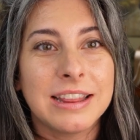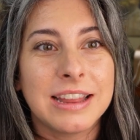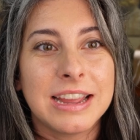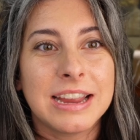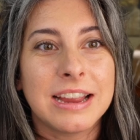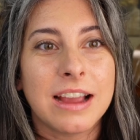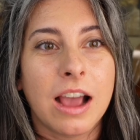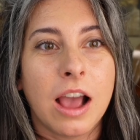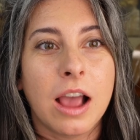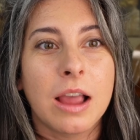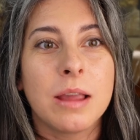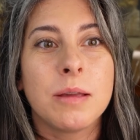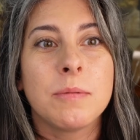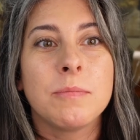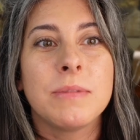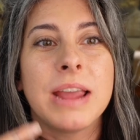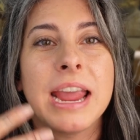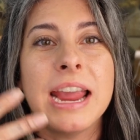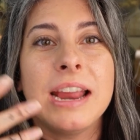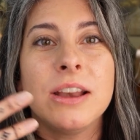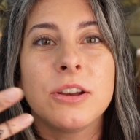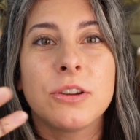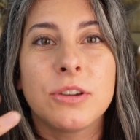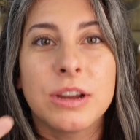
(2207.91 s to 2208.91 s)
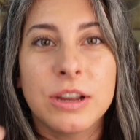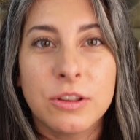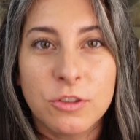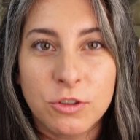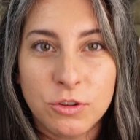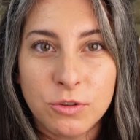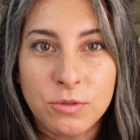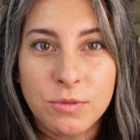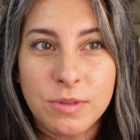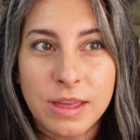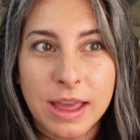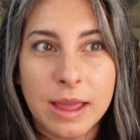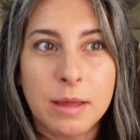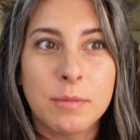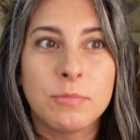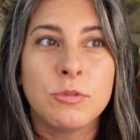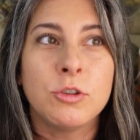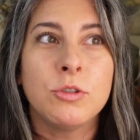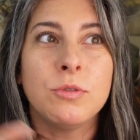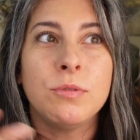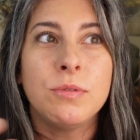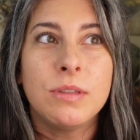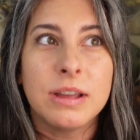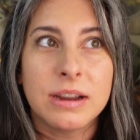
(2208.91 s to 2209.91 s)
Like I am catering to them,
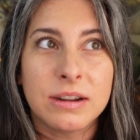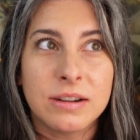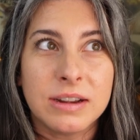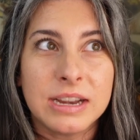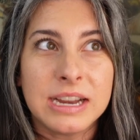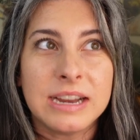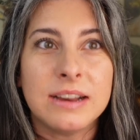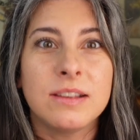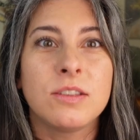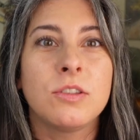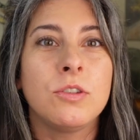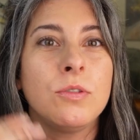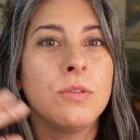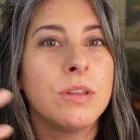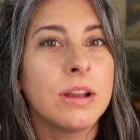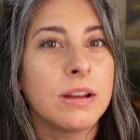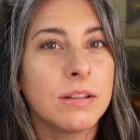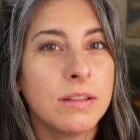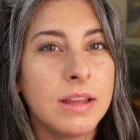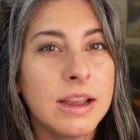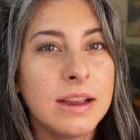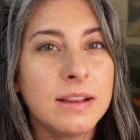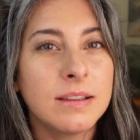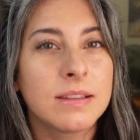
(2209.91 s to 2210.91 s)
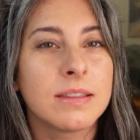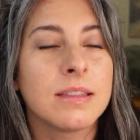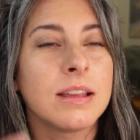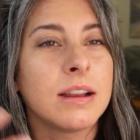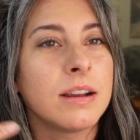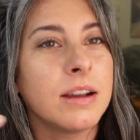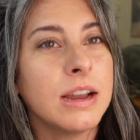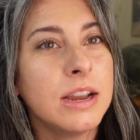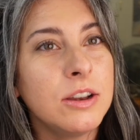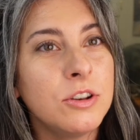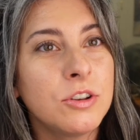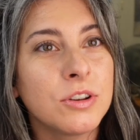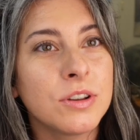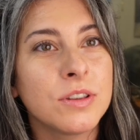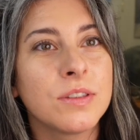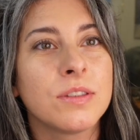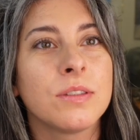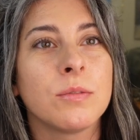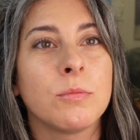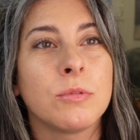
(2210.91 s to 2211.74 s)
to their needs, to their likes, their interests.